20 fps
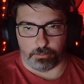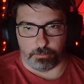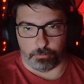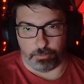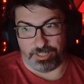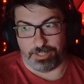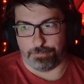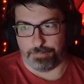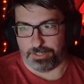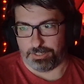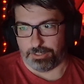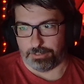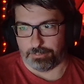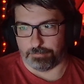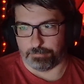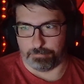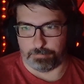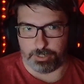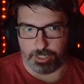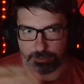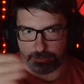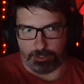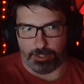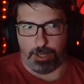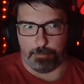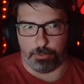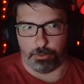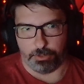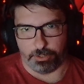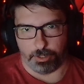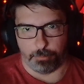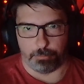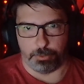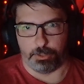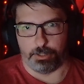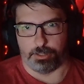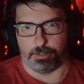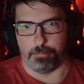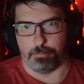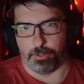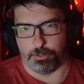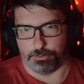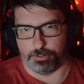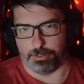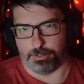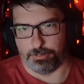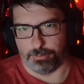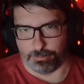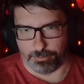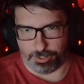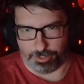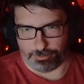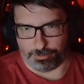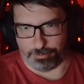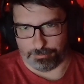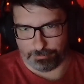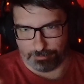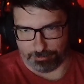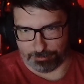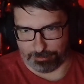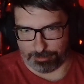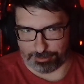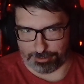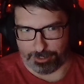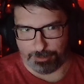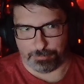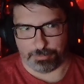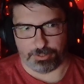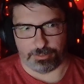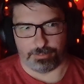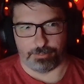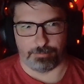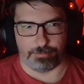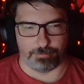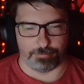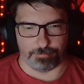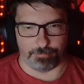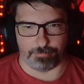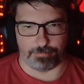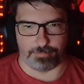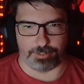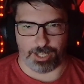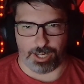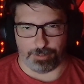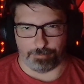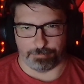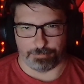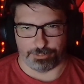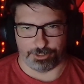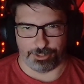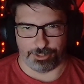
we even get to that point in the book. It skips a time